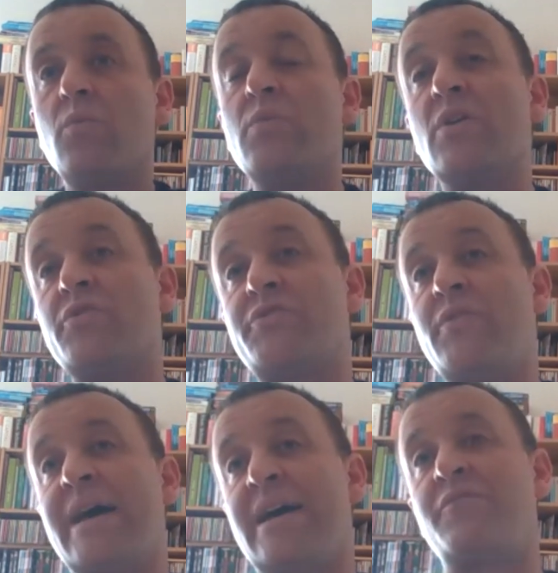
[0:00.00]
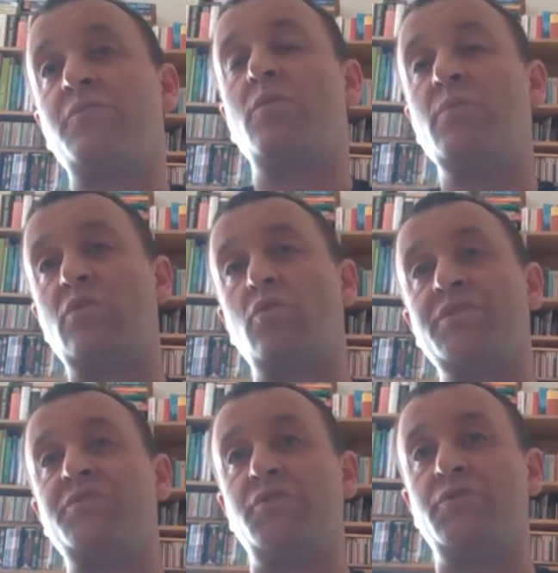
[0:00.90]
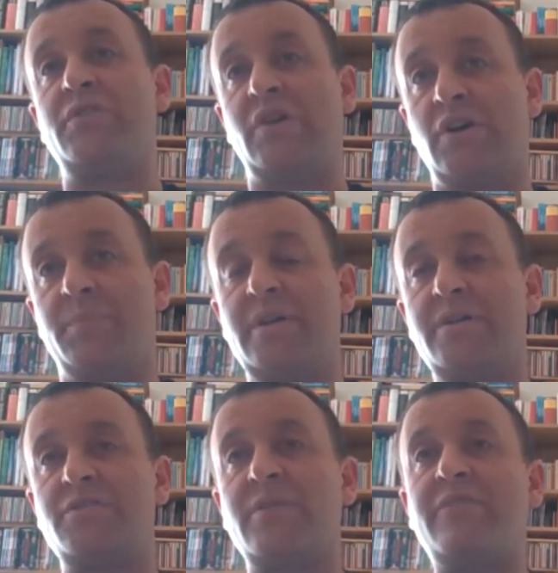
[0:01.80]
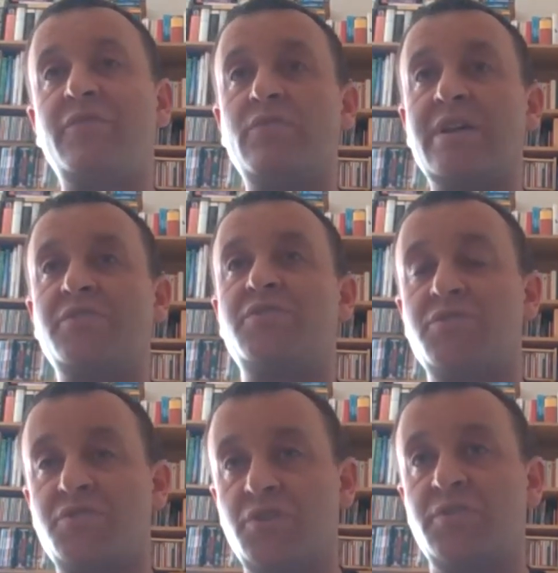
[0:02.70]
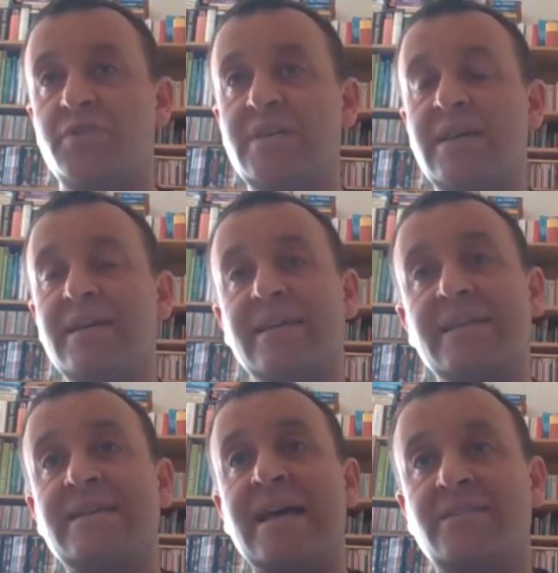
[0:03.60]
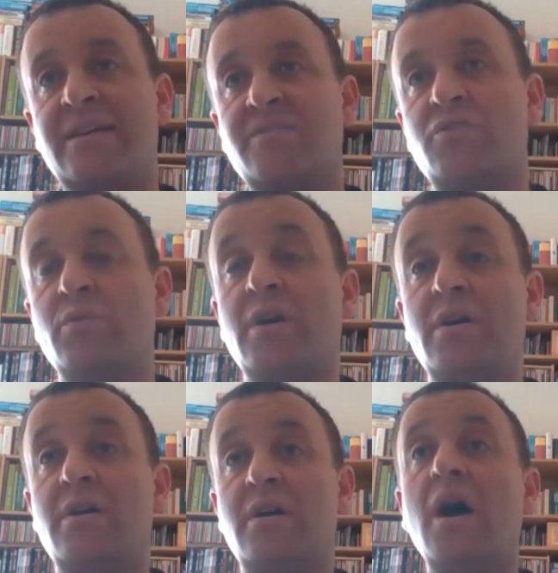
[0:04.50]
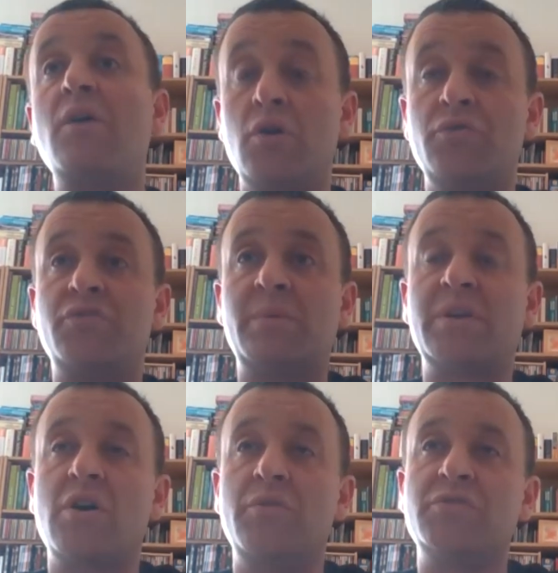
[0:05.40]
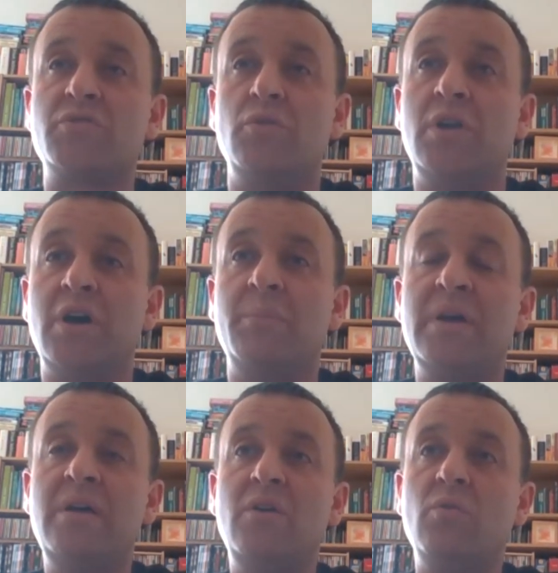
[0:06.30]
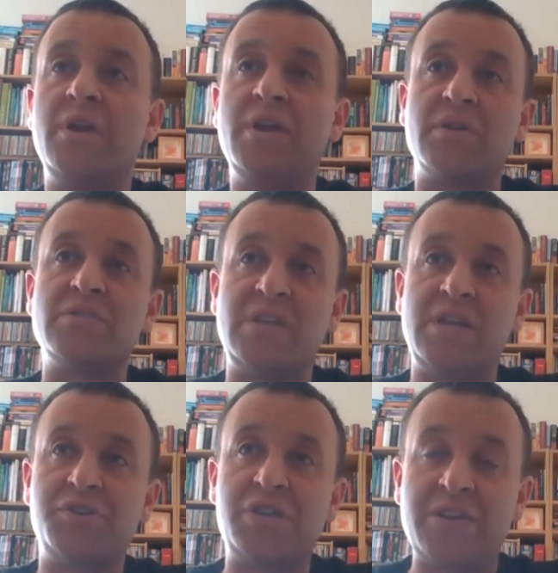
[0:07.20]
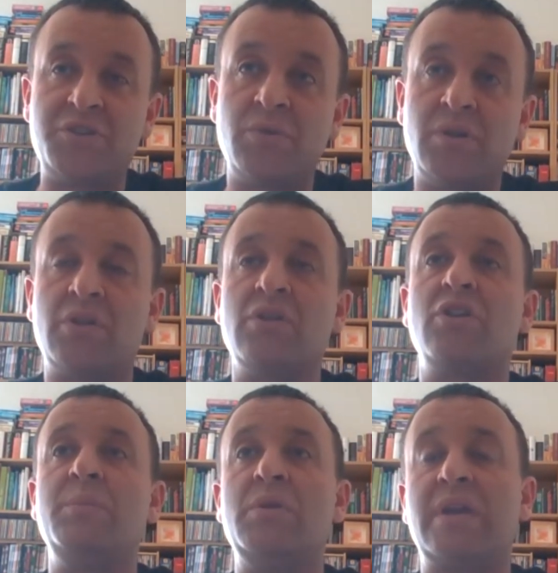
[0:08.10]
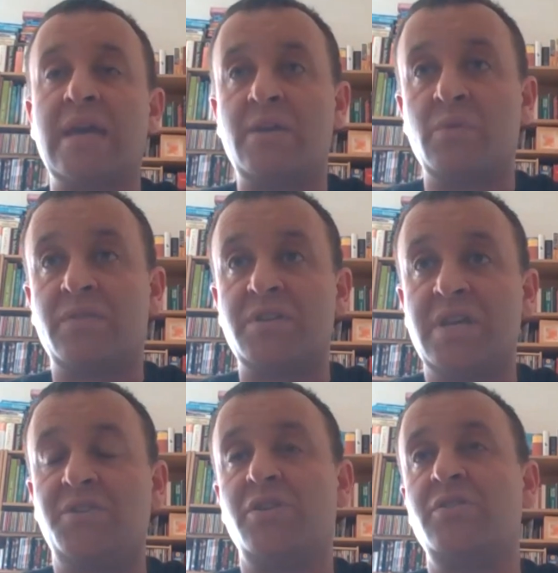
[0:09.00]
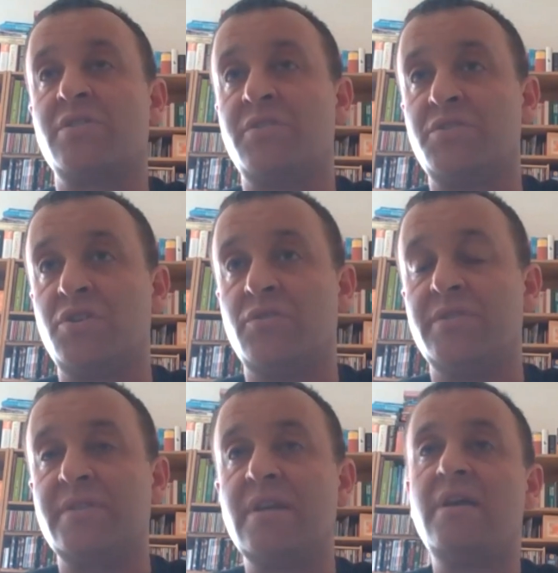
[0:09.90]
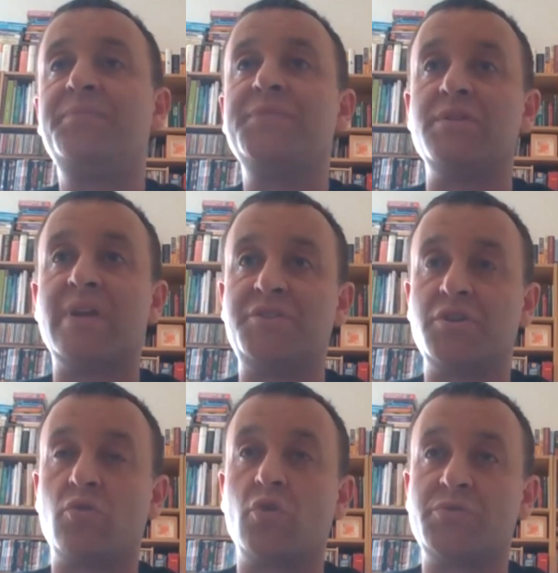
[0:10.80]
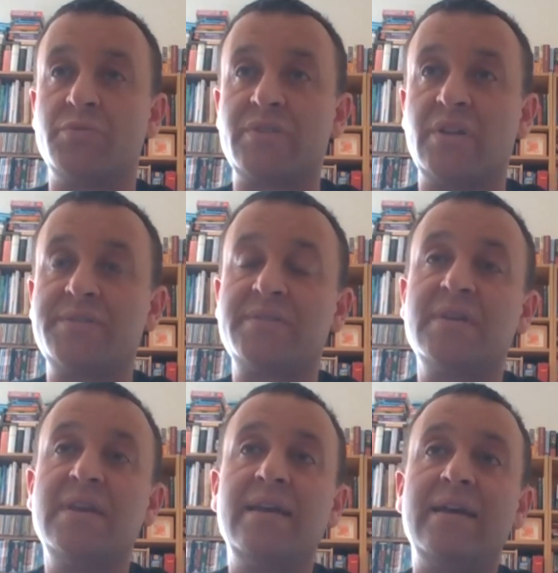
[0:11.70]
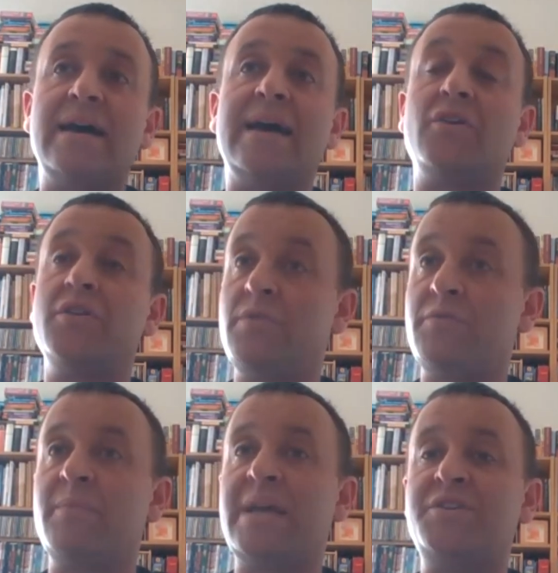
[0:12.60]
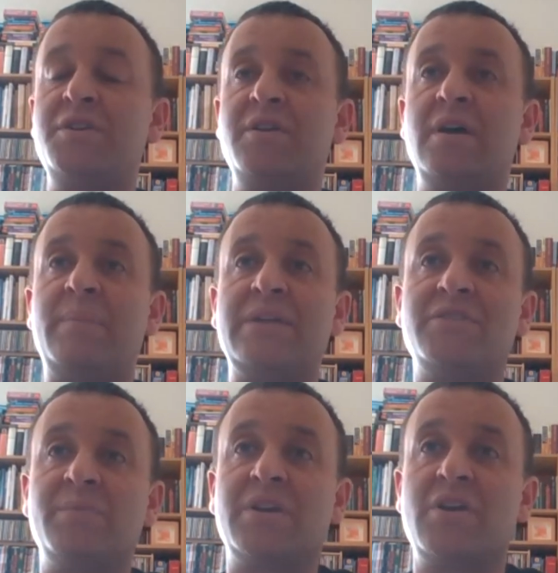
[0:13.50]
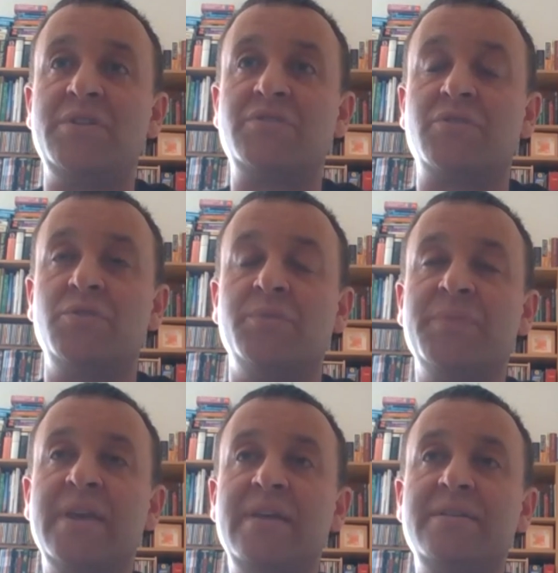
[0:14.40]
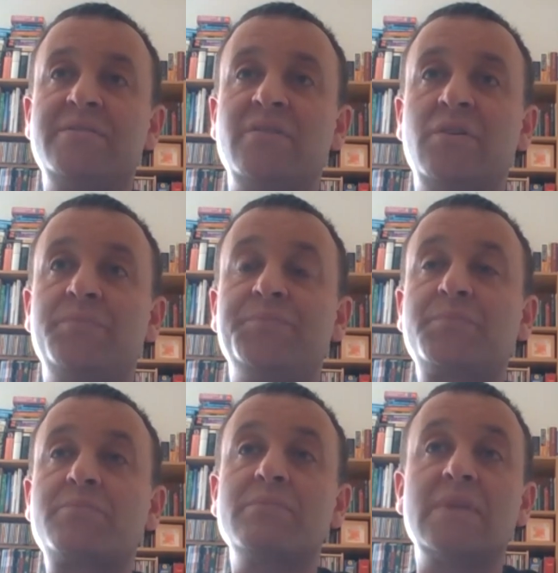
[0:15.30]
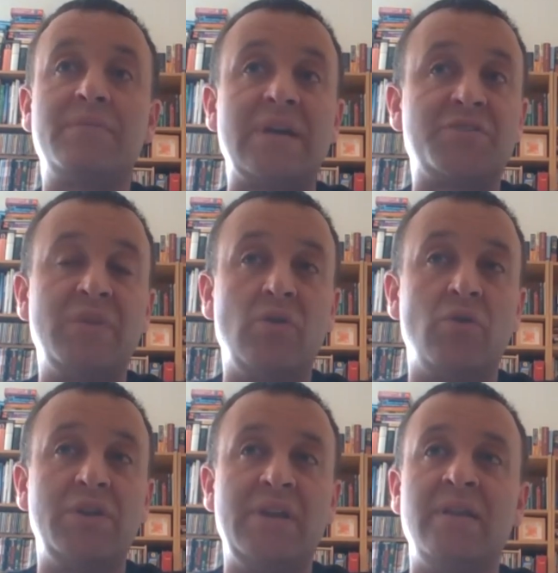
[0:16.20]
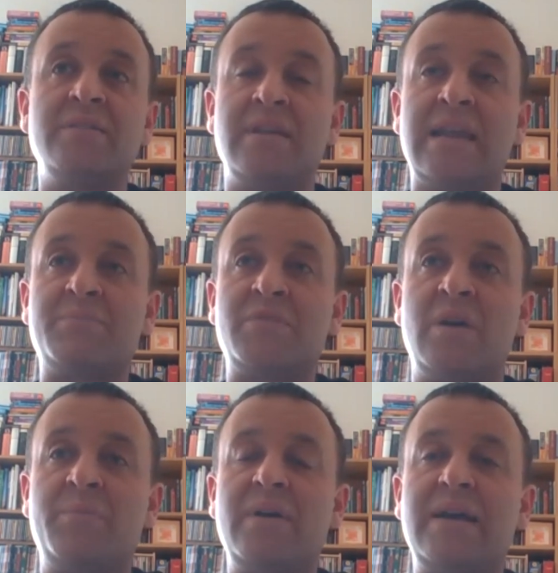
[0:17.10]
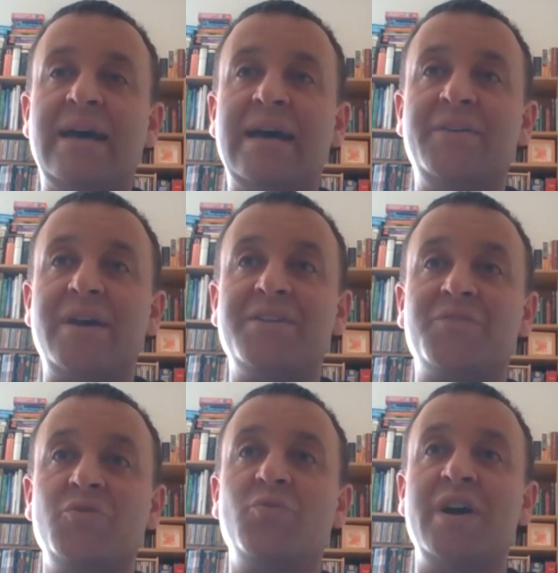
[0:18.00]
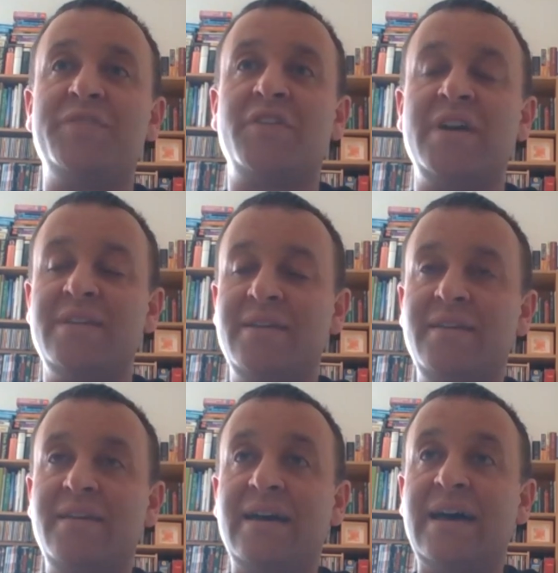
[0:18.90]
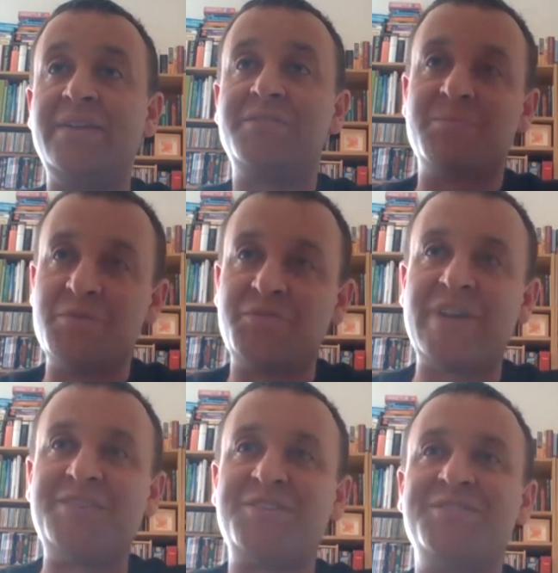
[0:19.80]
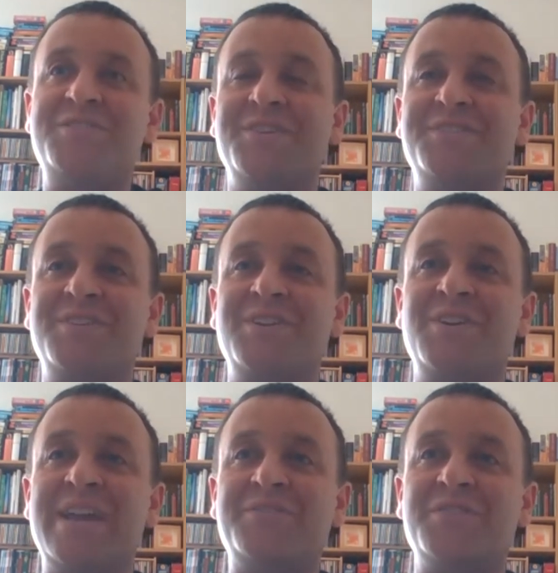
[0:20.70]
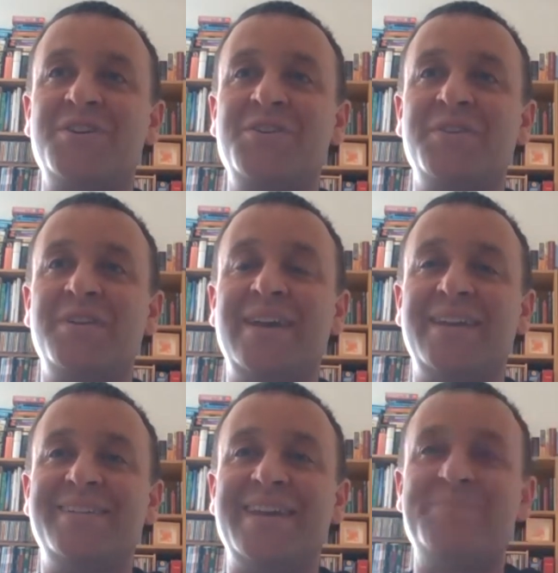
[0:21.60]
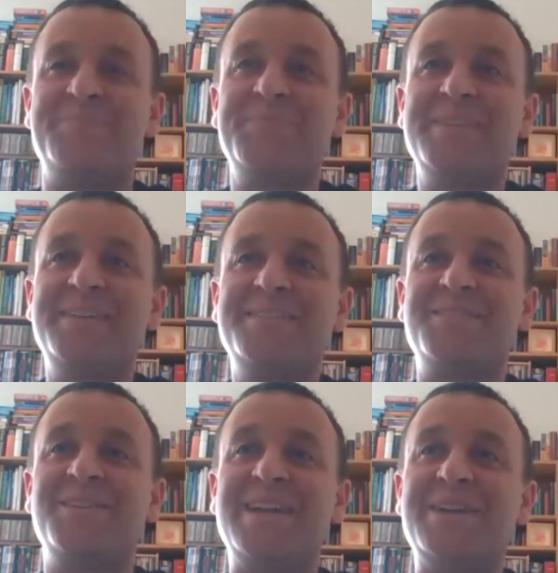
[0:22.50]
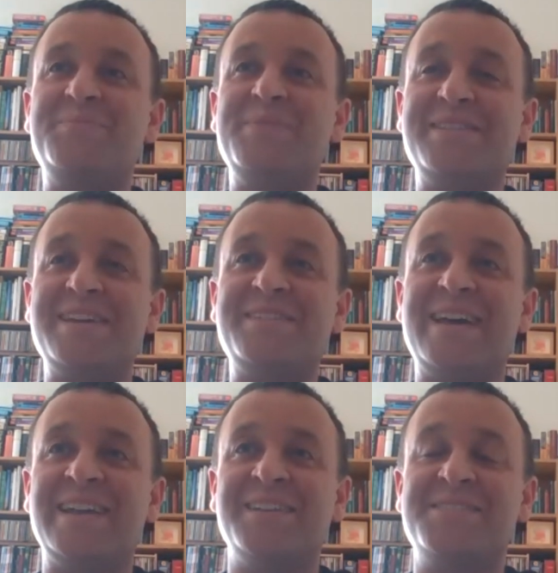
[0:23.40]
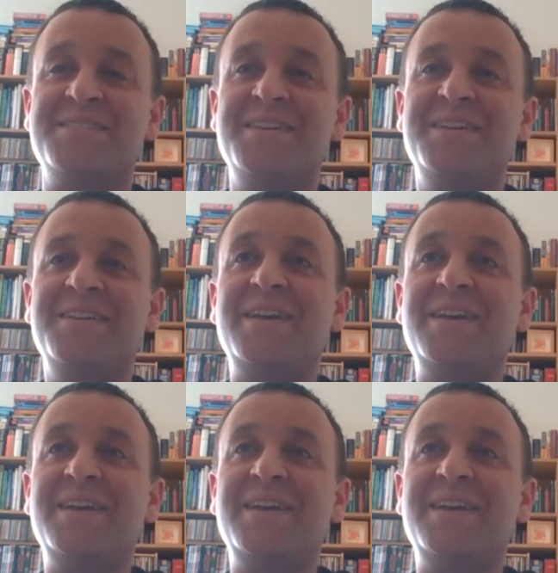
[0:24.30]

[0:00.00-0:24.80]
We also have what we call a student hub. So every registered student gets access to our own Dublin Coding School hub, where you can see your schedule, you can communicate with the teachers, other students, you get your course results and other information about Dublin Coding School. So that's really all you need, is a laptop and good Wi-Fi and the motivation to learn how to code and to learn how to be a data analyst.